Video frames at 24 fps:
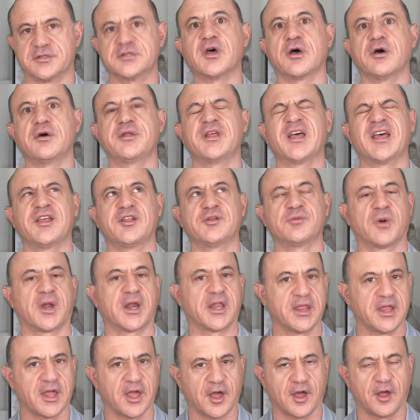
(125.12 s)
zone is? What are
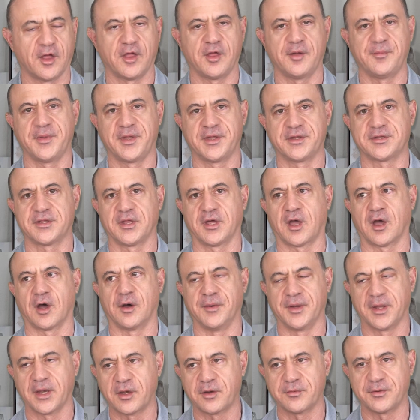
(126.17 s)
the elements that
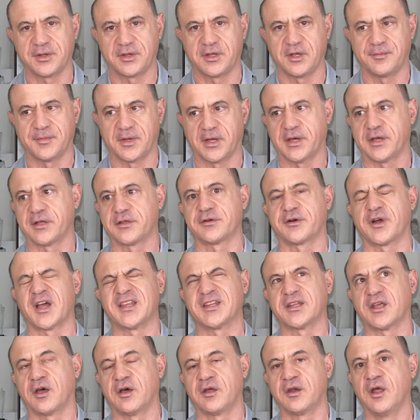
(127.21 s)
go into a demilitarized
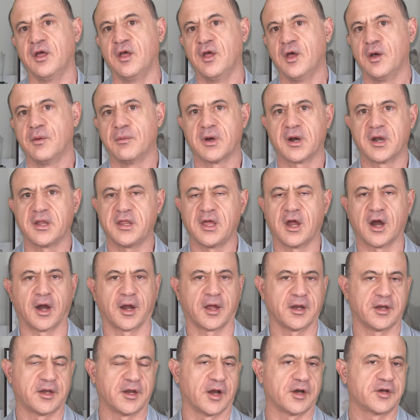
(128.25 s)
zone? What are the
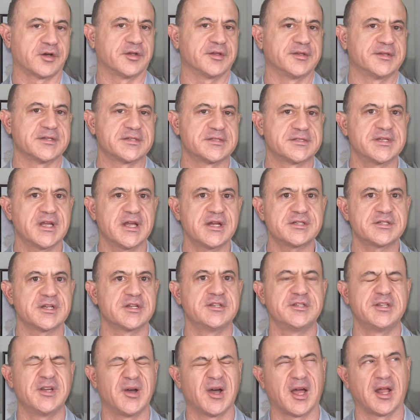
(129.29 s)
architectural
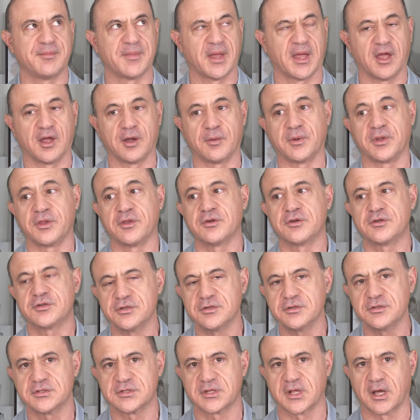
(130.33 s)
decisions you would make when you
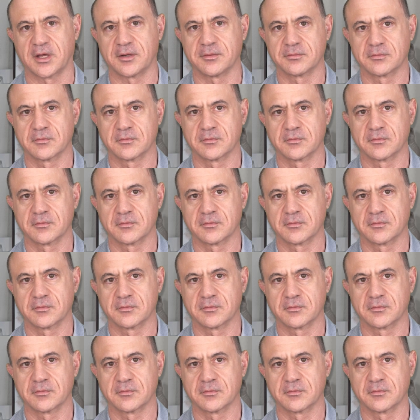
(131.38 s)
choose that?